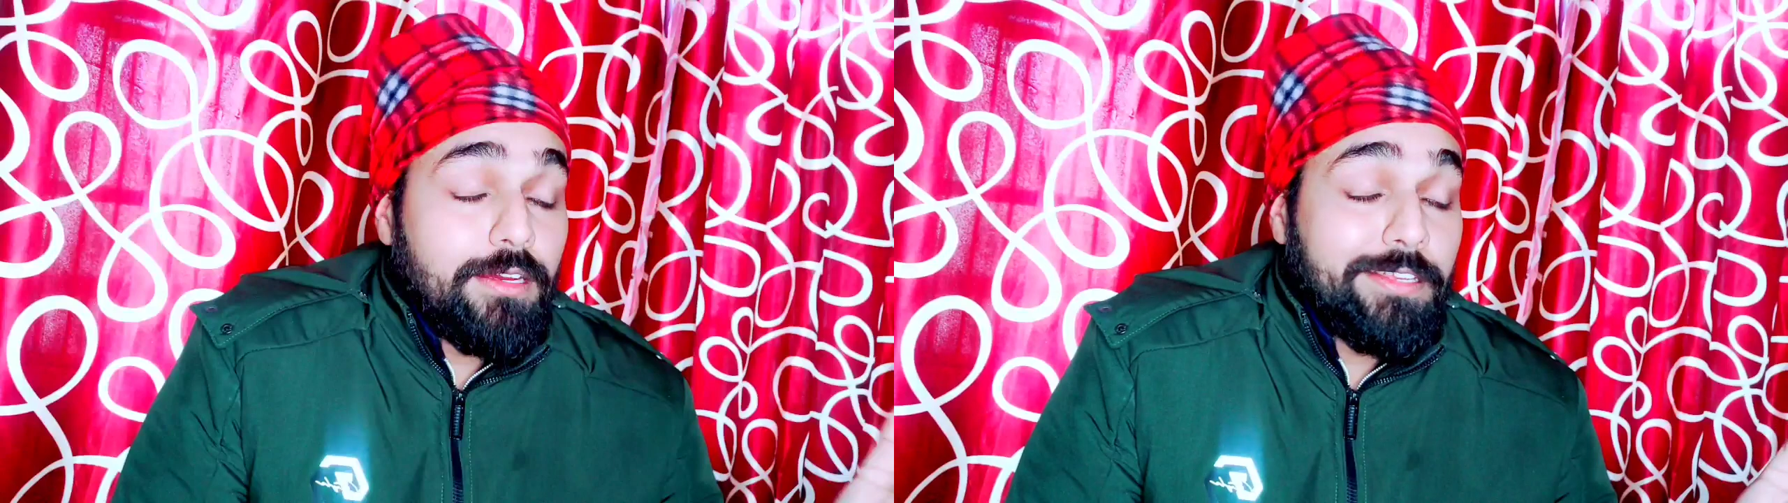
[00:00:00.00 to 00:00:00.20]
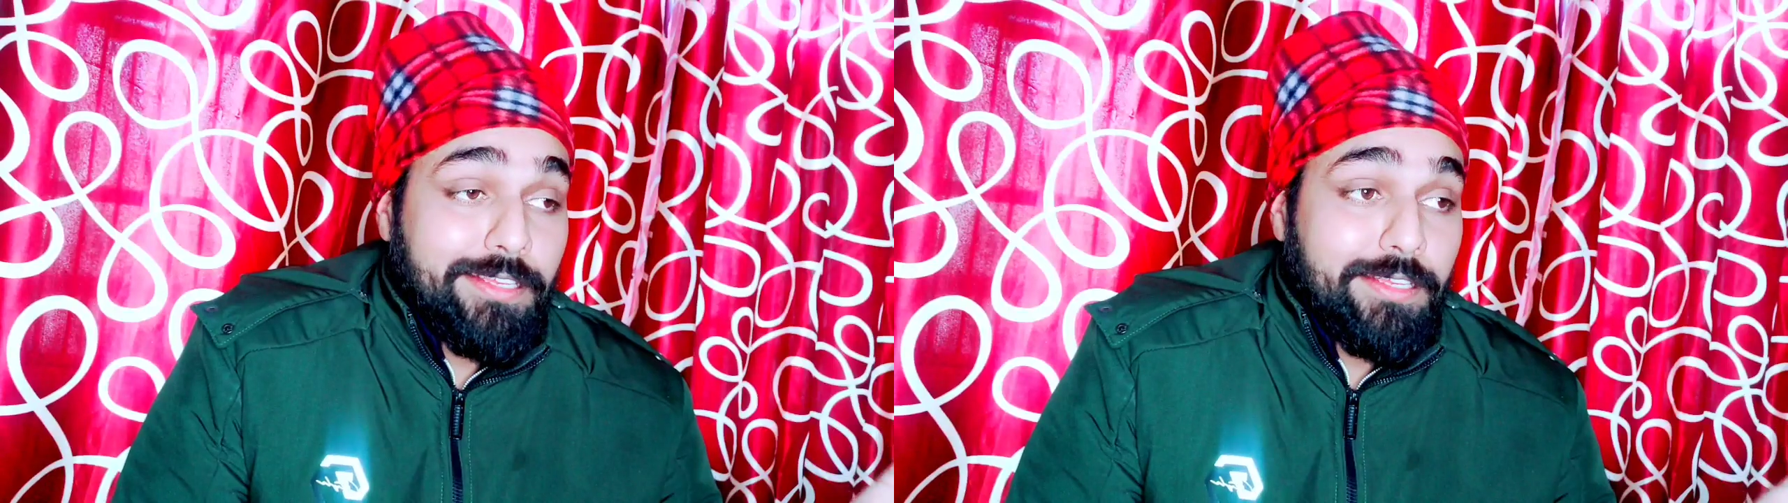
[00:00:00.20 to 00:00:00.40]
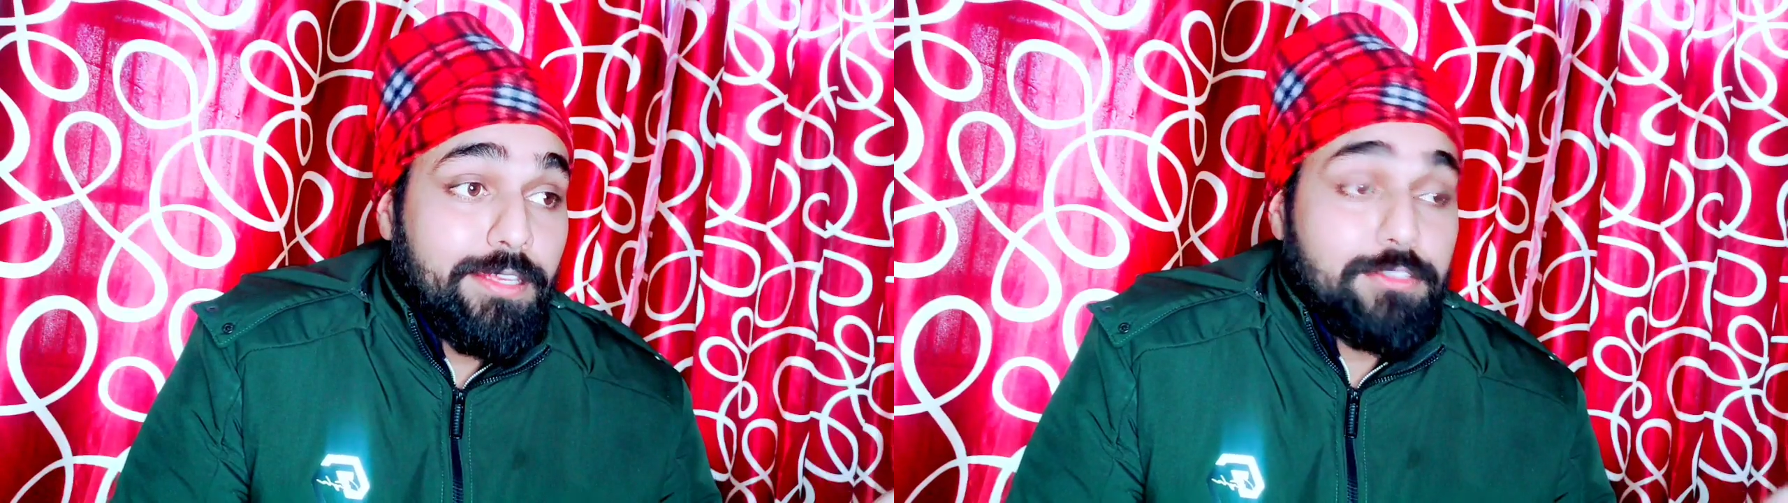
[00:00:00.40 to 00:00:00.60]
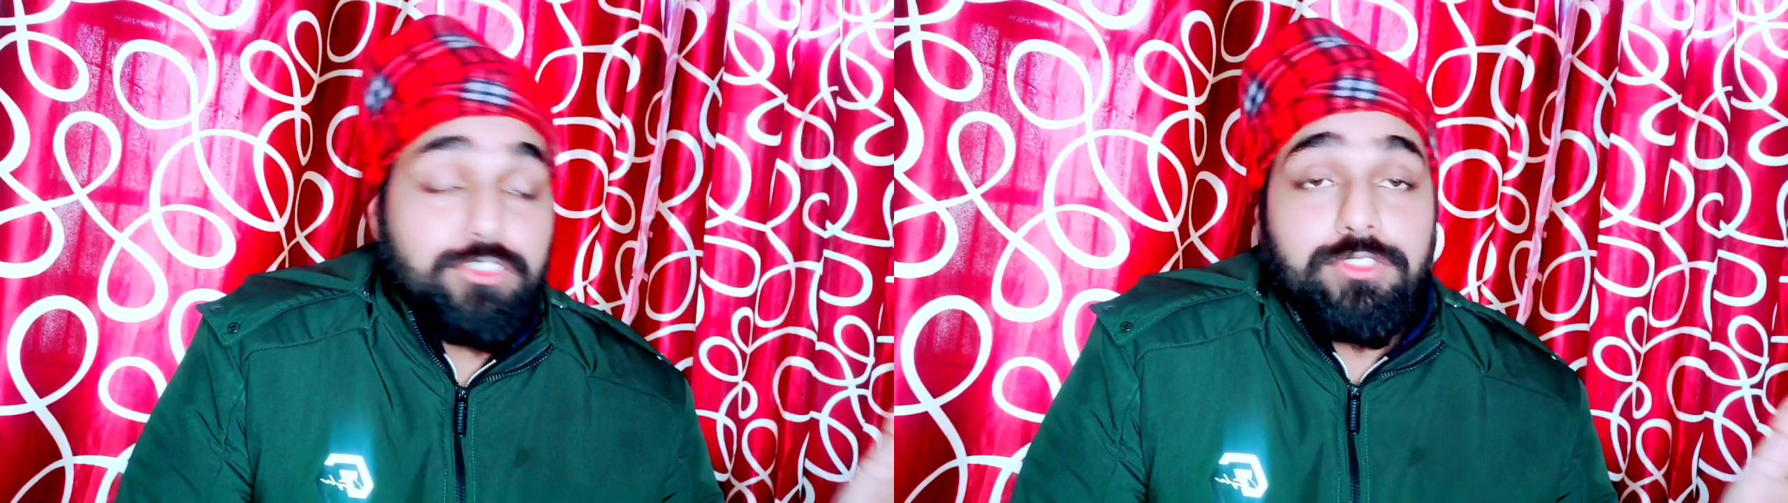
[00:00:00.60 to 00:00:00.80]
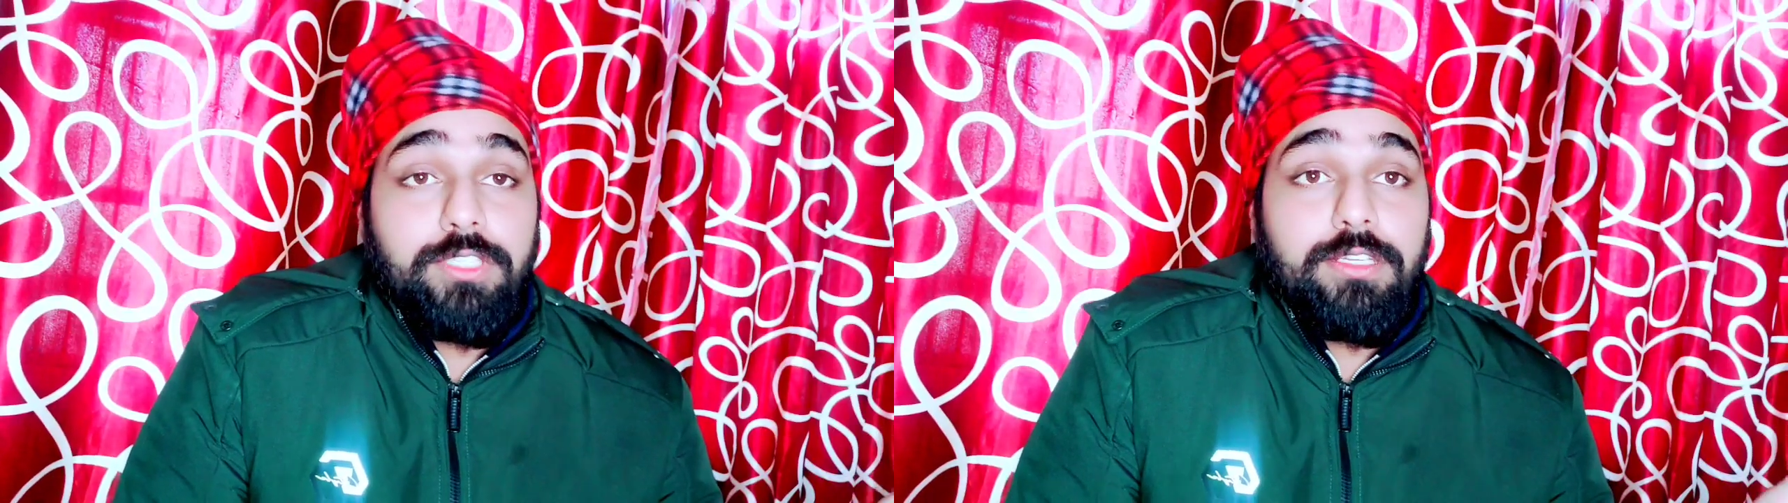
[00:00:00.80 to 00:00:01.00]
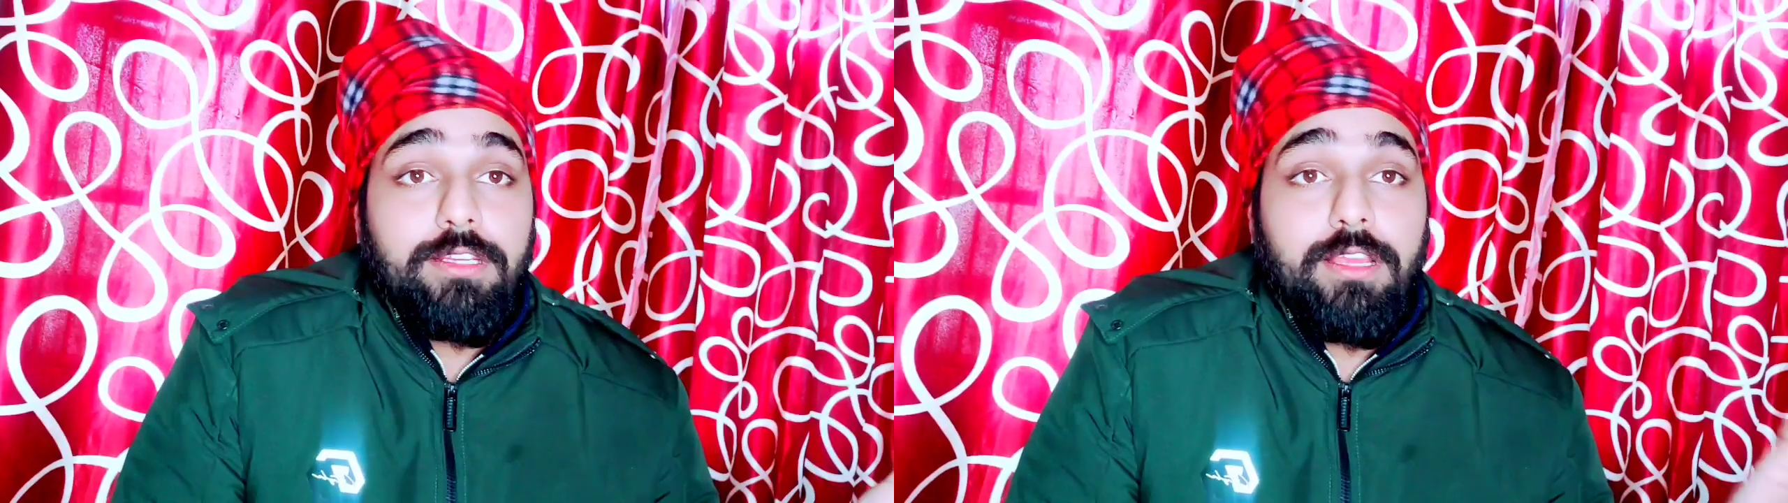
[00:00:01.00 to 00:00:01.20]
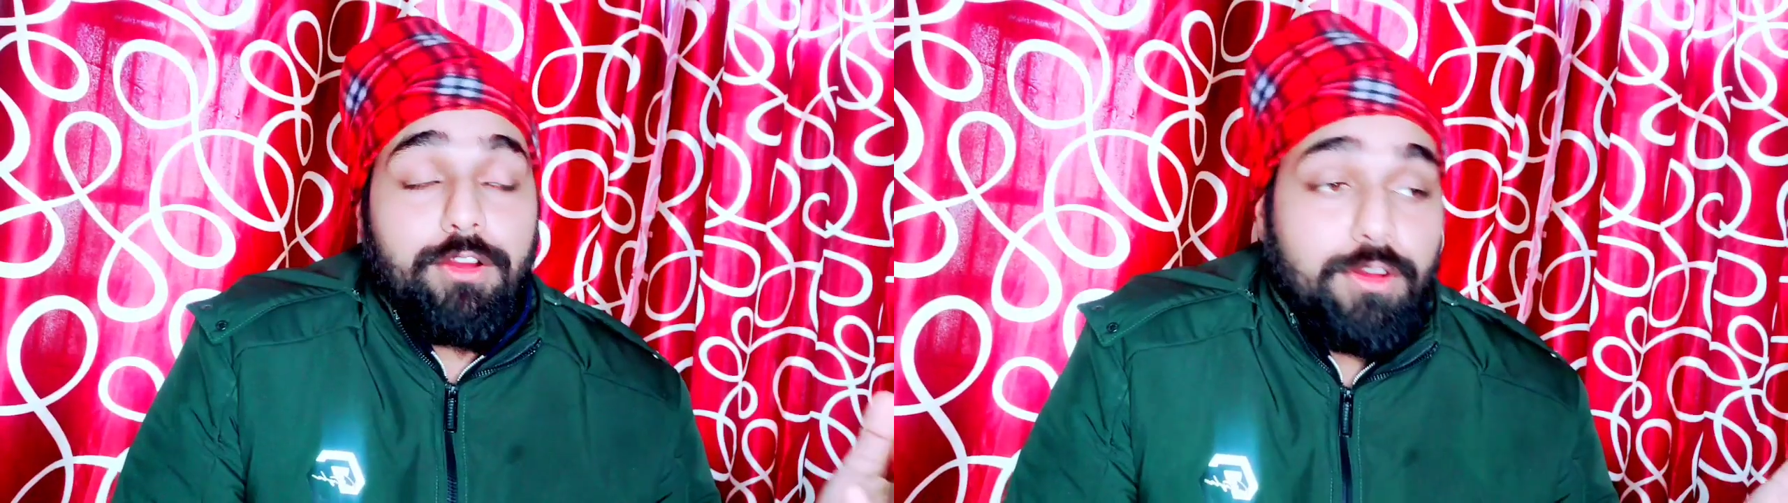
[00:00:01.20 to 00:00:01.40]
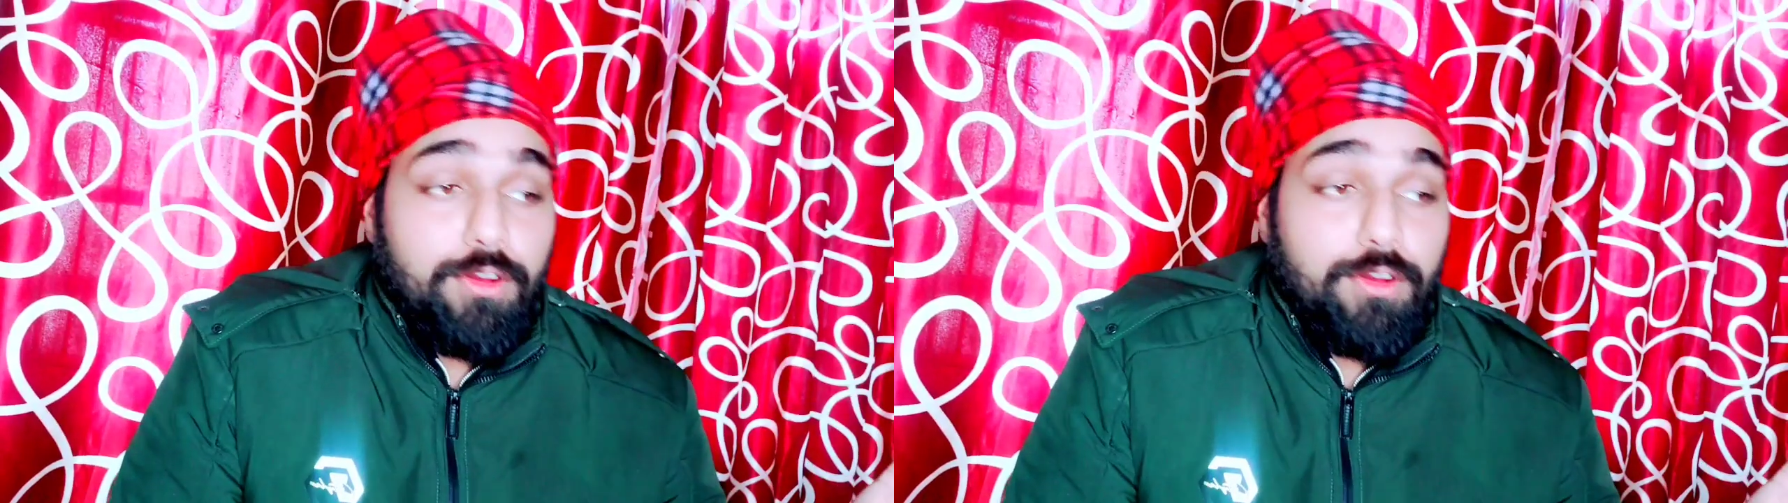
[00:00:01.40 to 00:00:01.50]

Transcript: he sing